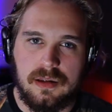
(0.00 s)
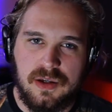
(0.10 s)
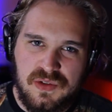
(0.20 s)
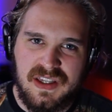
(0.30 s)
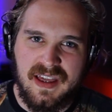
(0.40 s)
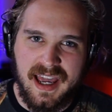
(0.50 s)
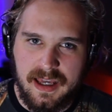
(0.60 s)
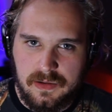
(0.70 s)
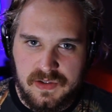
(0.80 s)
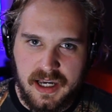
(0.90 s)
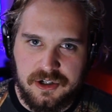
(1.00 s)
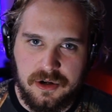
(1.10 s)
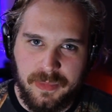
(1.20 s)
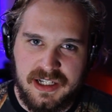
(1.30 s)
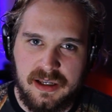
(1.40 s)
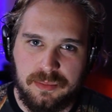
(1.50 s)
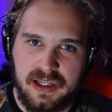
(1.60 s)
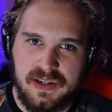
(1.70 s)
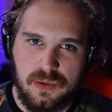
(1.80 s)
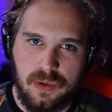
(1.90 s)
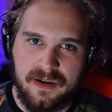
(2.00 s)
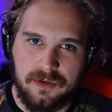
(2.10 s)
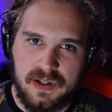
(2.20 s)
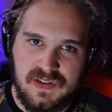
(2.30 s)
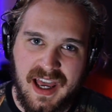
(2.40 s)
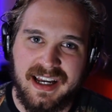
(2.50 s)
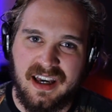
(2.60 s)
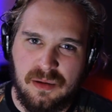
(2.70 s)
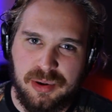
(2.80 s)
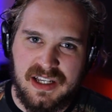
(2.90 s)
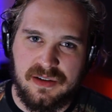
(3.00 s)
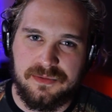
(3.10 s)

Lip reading: Using the handle section of my template as a reference, I cut a piece